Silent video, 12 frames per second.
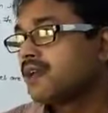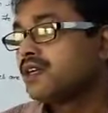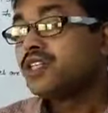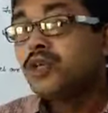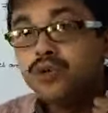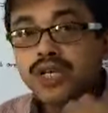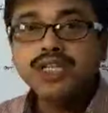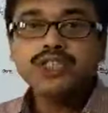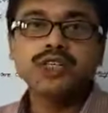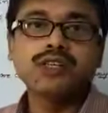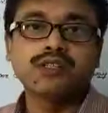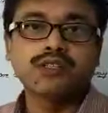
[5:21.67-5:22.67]

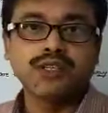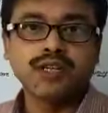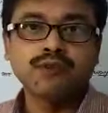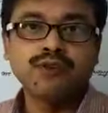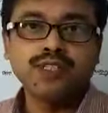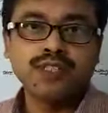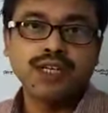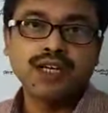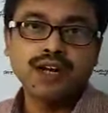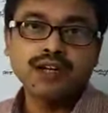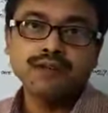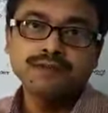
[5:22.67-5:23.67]
durations in which they
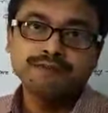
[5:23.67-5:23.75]
are